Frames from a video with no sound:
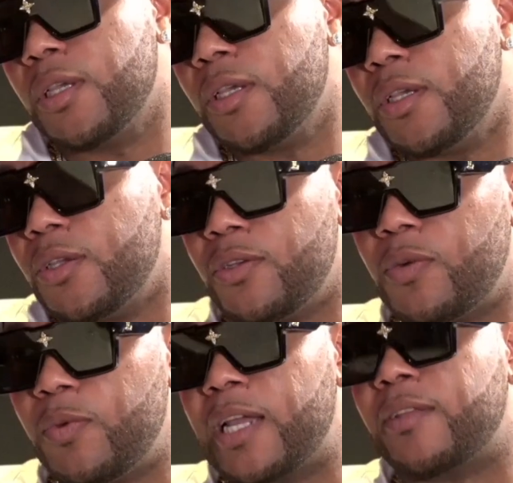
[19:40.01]

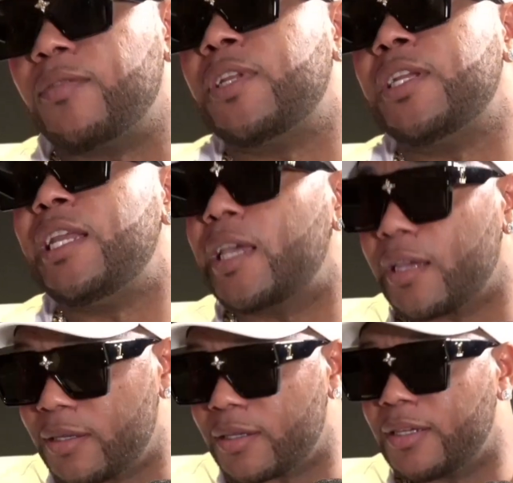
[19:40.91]
We got the
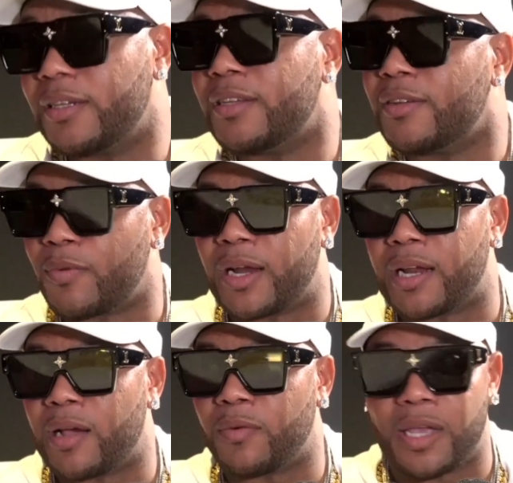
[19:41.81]
licking. Right
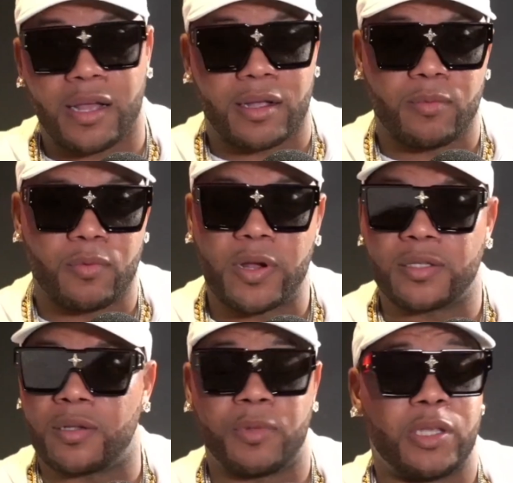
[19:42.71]
now we got
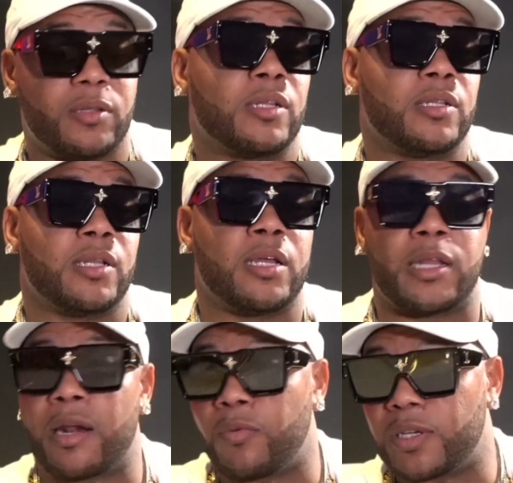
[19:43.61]
a
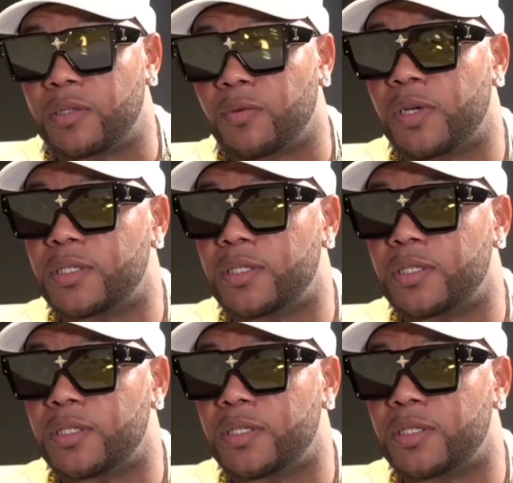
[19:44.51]
lot of restaurants.